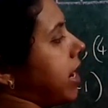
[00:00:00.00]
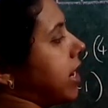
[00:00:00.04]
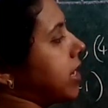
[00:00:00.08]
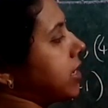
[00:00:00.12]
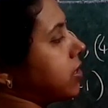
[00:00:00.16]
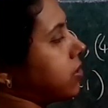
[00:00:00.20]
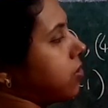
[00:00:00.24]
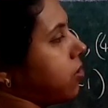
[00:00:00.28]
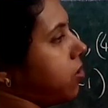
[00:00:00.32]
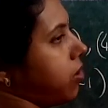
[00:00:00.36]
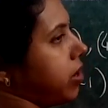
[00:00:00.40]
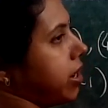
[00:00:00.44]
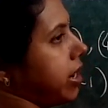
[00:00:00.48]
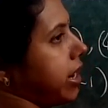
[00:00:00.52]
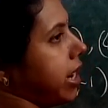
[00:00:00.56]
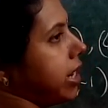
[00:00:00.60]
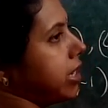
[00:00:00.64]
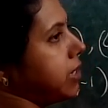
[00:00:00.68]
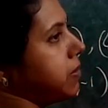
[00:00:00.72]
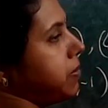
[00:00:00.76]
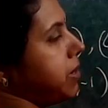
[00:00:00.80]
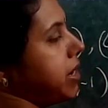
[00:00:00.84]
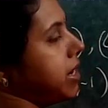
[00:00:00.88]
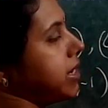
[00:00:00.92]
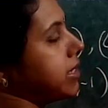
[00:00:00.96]
x
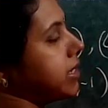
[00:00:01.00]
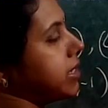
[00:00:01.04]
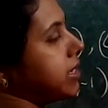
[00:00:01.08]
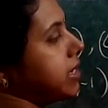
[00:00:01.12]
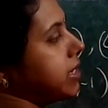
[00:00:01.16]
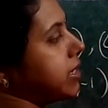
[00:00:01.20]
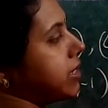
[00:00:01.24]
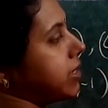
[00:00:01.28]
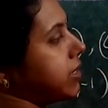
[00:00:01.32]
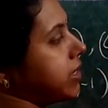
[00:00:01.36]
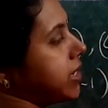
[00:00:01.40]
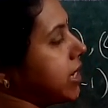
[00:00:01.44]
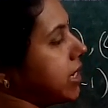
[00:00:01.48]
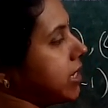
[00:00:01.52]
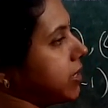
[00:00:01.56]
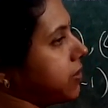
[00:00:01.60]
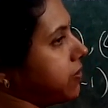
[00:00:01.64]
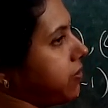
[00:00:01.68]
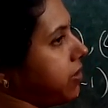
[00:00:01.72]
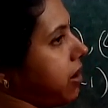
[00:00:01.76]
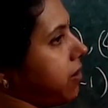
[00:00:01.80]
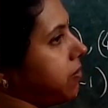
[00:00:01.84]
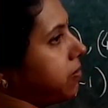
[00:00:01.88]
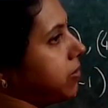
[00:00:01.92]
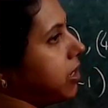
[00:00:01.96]
coordinate means
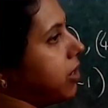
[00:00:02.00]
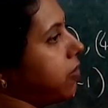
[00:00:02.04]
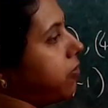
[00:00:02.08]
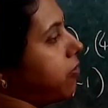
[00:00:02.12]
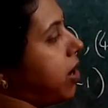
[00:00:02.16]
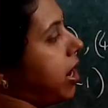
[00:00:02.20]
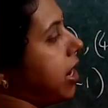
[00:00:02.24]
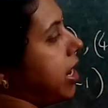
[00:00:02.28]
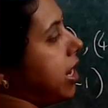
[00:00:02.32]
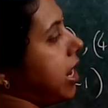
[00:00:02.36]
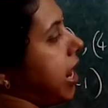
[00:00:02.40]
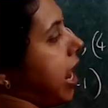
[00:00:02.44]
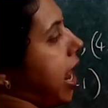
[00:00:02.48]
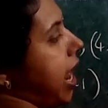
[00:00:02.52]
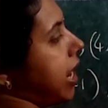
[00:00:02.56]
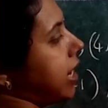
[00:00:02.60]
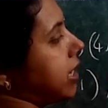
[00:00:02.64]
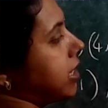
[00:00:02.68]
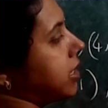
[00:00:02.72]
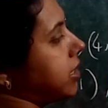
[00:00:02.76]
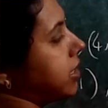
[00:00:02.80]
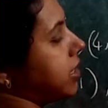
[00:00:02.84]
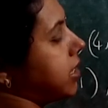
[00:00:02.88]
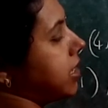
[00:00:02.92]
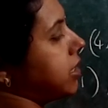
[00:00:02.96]
distance from the
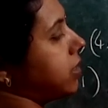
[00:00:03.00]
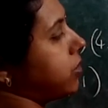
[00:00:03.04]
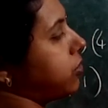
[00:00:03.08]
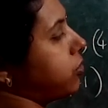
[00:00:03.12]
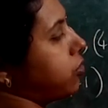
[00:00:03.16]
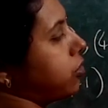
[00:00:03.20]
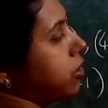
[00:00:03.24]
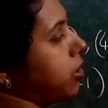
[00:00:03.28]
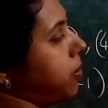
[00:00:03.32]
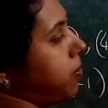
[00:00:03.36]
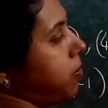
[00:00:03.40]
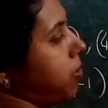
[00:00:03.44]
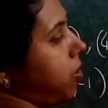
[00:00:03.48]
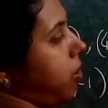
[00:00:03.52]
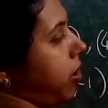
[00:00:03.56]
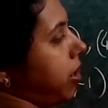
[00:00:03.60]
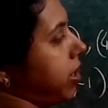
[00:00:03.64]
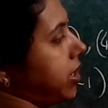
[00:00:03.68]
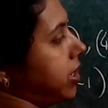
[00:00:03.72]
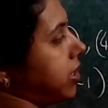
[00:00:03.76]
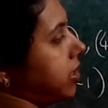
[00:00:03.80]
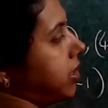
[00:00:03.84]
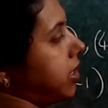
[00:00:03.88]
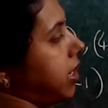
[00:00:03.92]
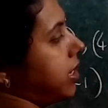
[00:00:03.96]
y-axis to the
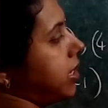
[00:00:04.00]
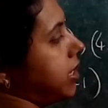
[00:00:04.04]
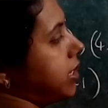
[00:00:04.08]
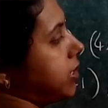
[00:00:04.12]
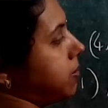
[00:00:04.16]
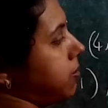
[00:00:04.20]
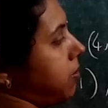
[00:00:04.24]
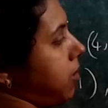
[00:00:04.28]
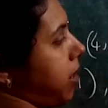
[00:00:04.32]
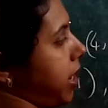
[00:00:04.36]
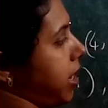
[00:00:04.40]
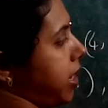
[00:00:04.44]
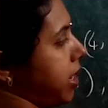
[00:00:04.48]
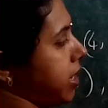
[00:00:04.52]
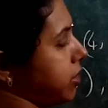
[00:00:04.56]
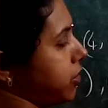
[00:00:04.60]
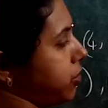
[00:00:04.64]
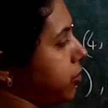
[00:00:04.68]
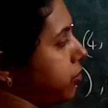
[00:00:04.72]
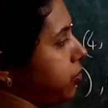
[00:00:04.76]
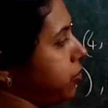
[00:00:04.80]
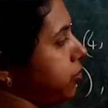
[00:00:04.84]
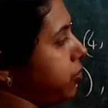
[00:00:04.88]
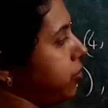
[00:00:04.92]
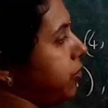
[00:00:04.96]
point, that is
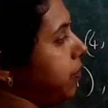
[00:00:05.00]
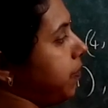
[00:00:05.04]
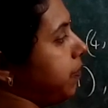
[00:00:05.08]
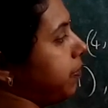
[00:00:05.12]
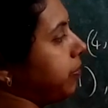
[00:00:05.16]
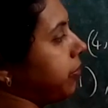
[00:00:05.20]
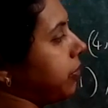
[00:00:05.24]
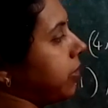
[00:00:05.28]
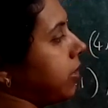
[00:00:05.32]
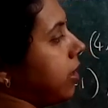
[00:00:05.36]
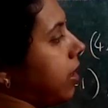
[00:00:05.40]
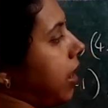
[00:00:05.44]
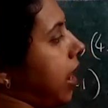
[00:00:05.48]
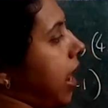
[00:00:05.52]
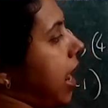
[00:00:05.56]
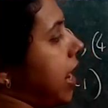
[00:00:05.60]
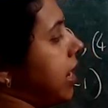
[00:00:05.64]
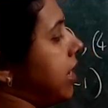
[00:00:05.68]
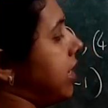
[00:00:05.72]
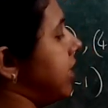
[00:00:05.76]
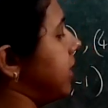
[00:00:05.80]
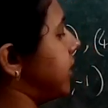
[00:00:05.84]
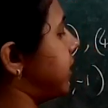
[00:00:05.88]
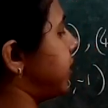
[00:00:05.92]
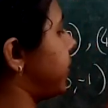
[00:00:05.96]
-2,
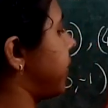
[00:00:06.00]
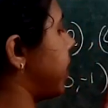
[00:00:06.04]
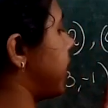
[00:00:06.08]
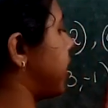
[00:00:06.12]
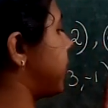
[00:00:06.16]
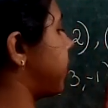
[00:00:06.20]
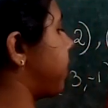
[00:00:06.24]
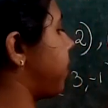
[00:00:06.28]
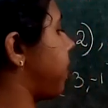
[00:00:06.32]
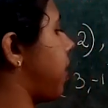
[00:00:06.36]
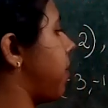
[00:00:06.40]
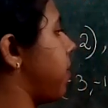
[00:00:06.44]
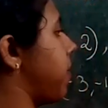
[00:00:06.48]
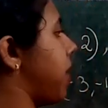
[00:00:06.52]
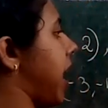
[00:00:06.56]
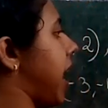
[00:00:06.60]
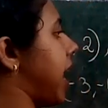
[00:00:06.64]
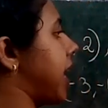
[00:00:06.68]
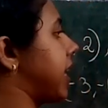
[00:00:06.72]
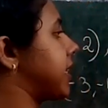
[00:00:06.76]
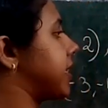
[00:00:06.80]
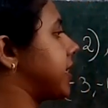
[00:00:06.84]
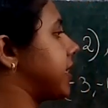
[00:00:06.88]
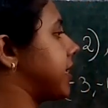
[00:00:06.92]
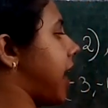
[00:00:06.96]
and distance from
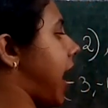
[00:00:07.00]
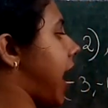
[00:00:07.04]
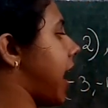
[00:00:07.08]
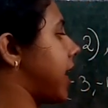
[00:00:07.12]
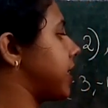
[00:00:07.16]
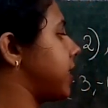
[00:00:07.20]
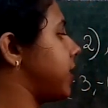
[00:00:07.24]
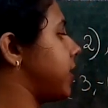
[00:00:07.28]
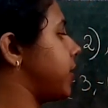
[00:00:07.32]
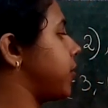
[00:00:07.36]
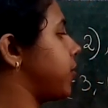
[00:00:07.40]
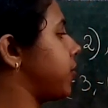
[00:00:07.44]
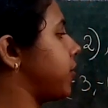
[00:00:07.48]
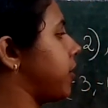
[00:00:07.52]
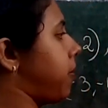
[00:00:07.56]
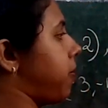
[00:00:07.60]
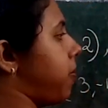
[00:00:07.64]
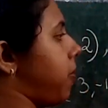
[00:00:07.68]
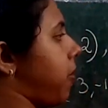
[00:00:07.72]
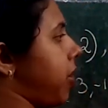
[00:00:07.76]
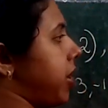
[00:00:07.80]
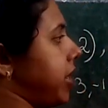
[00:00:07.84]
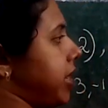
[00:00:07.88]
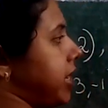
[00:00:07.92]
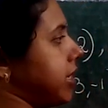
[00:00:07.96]
x-axis to the
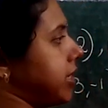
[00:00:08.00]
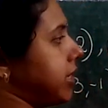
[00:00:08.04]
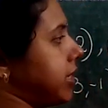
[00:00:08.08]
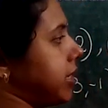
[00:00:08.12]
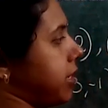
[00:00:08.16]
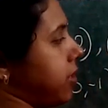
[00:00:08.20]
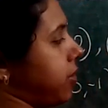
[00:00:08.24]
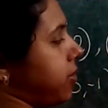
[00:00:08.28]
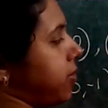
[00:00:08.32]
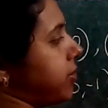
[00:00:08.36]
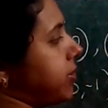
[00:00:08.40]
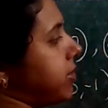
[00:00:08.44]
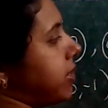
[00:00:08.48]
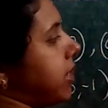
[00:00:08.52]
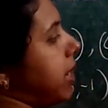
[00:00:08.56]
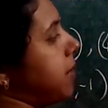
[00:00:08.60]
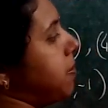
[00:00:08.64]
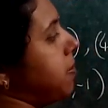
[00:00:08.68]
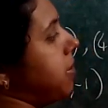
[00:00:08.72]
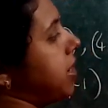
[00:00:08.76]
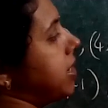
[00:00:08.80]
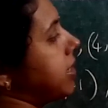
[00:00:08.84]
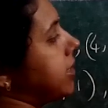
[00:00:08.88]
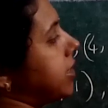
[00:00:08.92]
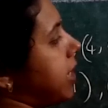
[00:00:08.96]
point is 0. So,
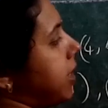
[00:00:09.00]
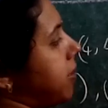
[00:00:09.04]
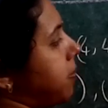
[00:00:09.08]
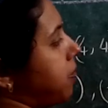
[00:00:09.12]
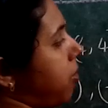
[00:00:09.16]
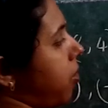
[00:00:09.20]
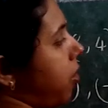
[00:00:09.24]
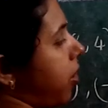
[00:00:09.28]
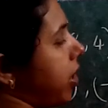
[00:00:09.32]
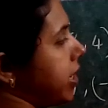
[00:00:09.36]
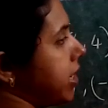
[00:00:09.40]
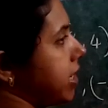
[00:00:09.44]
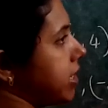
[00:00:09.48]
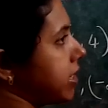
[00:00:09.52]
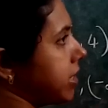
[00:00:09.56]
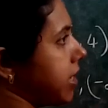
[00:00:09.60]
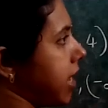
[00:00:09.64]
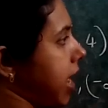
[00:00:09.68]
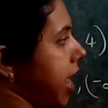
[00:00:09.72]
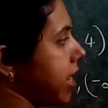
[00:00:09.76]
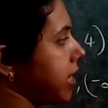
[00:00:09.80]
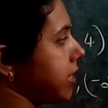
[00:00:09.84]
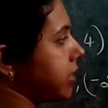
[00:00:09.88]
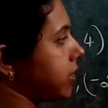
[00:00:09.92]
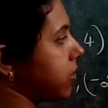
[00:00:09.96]
that means that point
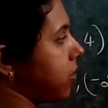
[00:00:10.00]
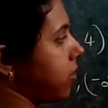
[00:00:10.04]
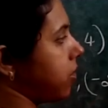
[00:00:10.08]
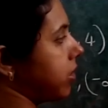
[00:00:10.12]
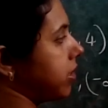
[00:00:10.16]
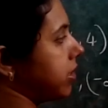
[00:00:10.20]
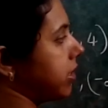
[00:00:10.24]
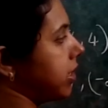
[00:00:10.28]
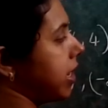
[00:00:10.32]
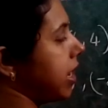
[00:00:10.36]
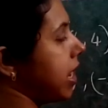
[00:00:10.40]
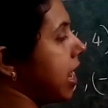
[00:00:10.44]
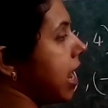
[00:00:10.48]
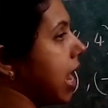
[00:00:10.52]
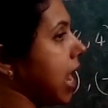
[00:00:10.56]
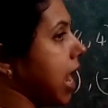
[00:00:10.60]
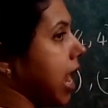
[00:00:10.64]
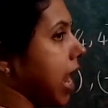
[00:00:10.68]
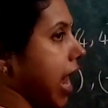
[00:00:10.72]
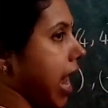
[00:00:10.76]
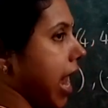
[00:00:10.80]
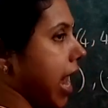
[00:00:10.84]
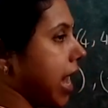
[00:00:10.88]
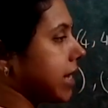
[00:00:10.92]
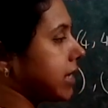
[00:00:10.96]
lies on the
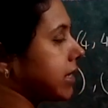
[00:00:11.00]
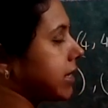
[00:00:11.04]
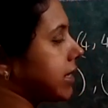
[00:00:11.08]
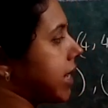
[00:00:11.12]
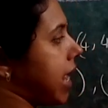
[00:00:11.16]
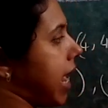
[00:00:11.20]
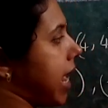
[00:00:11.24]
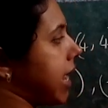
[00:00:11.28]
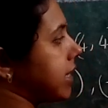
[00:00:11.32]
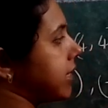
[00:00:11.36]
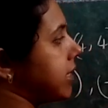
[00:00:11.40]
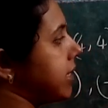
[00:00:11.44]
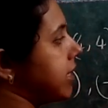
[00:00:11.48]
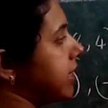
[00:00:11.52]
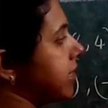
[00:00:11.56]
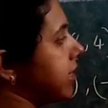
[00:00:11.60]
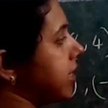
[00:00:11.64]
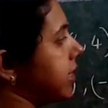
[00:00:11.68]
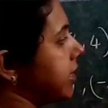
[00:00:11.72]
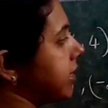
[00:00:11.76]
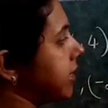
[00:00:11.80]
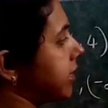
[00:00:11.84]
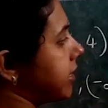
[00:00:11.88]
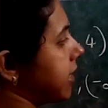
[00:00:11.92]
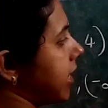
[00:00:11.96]
x-axis
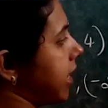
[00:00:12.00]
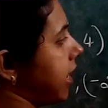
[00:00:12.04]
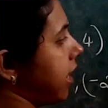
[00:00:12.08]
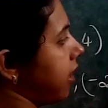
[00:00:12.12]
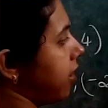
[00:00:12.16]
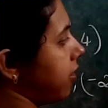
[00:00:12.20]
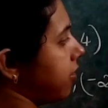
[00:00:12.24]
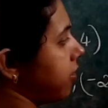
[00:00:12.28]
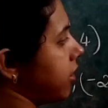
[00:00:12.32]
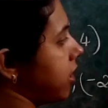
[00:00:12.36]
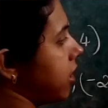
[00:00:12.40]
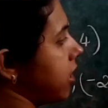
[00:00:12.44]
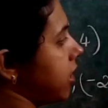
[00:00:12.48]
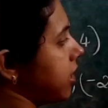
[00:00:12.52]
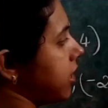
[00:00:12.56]
itself.